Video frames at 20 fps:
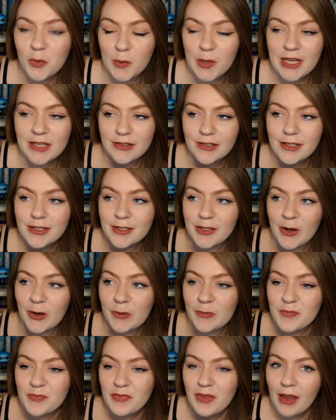reads,
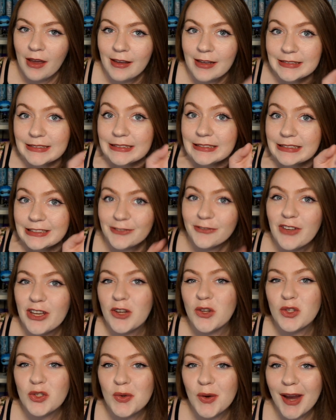so
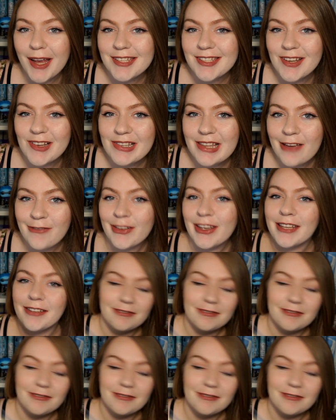fingers crossed I'll love it.